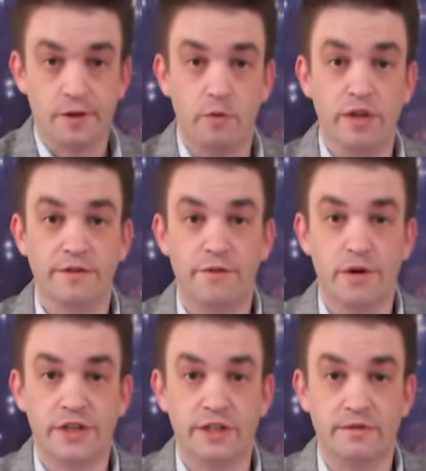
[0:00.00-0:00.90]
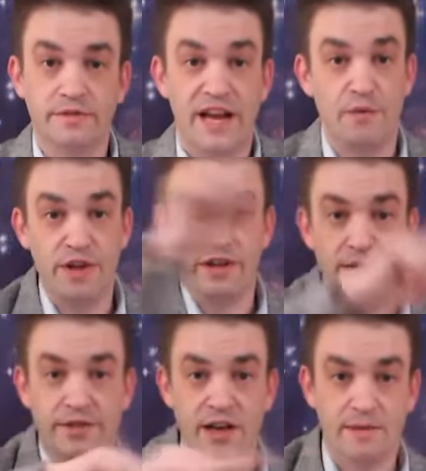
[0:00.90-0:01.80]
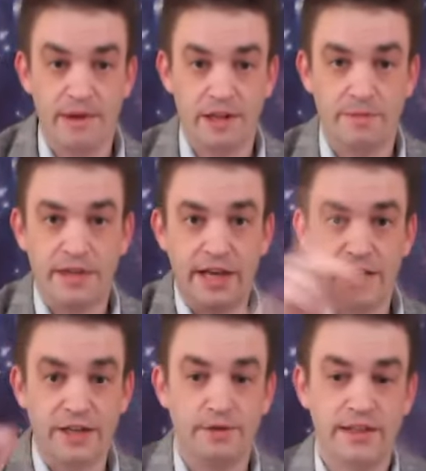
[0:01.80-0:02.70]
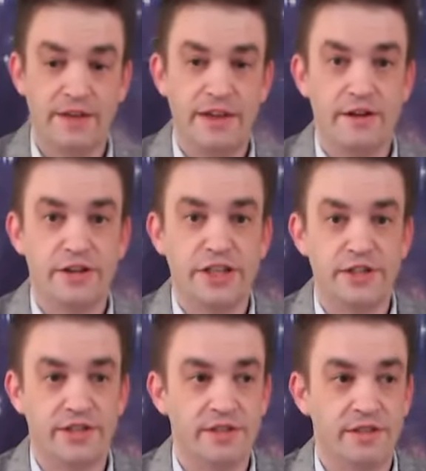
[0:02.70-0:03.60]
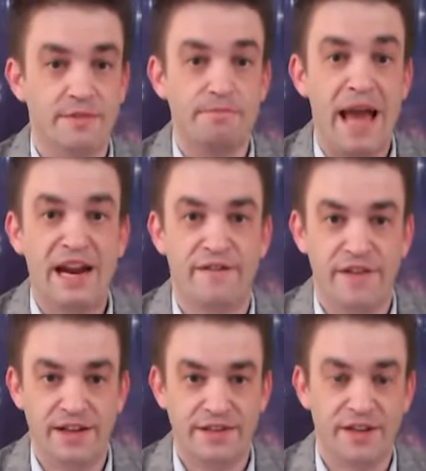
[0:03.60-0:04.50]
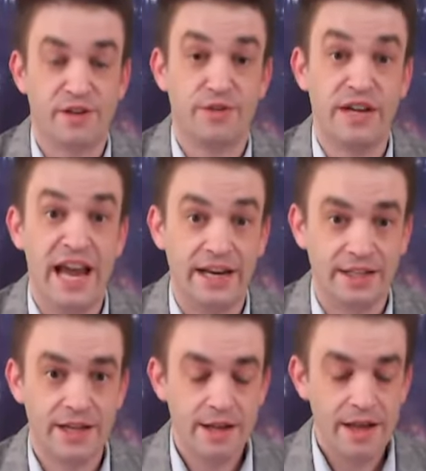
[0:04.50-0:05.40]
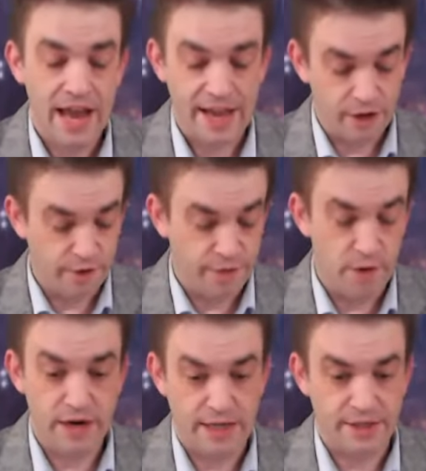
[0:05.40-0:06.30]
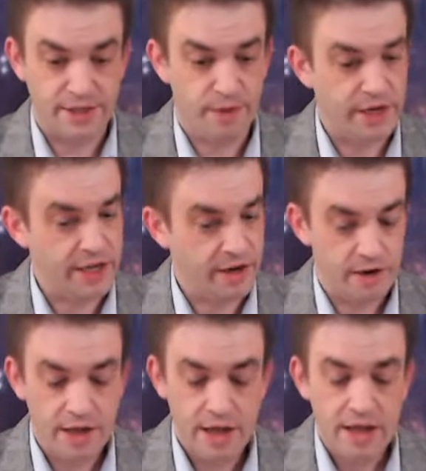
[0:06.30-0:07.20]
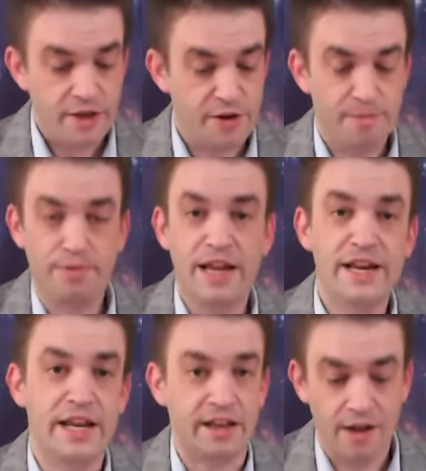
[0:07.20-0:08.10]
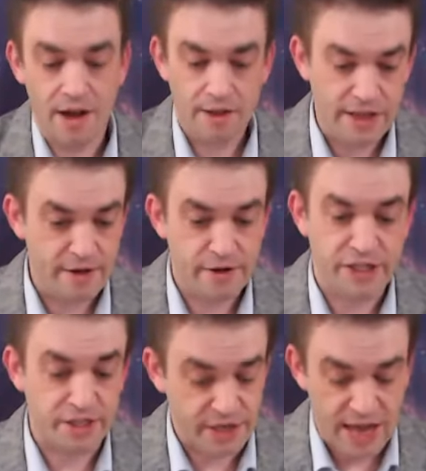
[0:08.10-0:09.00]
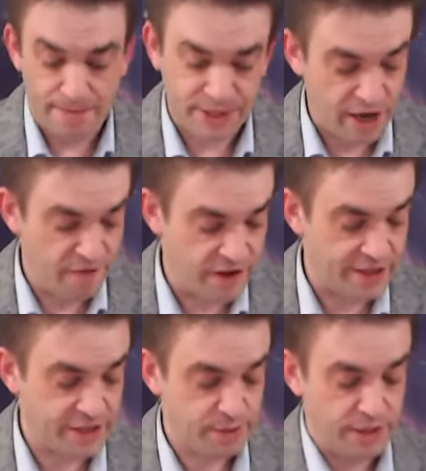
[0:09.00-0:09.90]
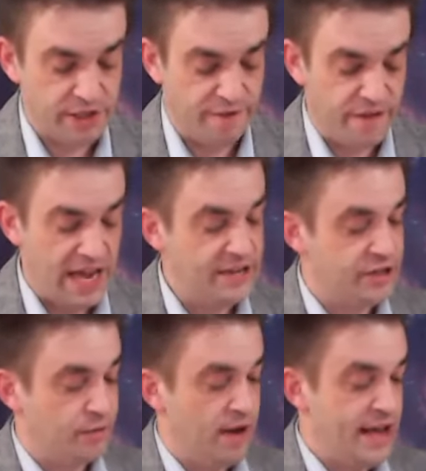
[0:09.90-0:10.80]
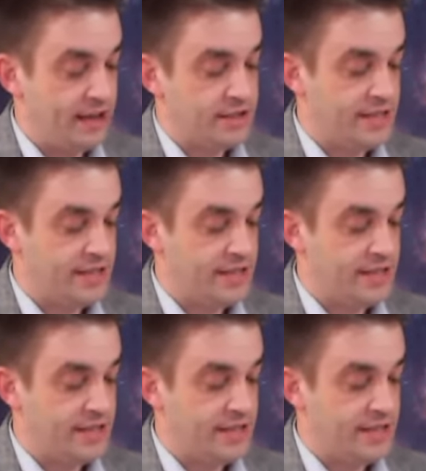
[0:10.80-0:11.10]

Wheel of Fortune. That wheel that I was talking about at the beginning to allow the energies to manifest and create and go forward on this one here. You're blending all the energies, top shelf on this one, to find your way.